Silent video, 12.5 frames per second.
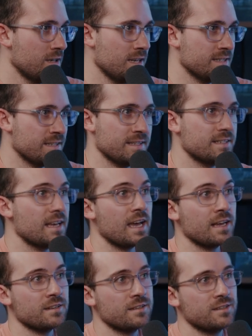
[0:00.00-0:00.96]
is
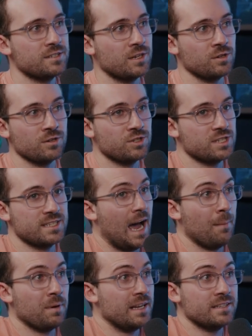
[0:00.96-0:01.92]
insane. So you're just
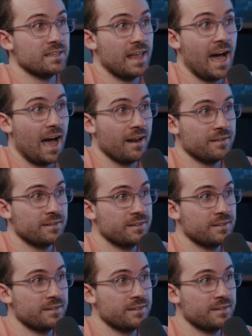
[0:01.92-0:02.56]
tapping into that.